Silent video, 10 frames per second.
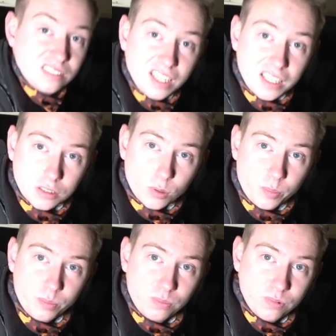things,
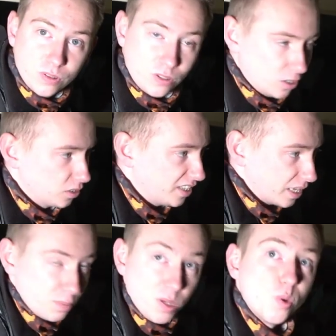or the
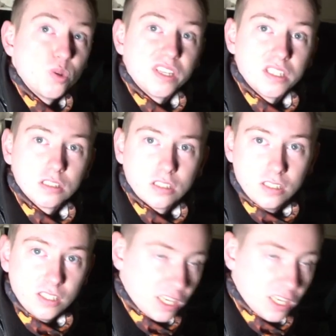dead people things. Are you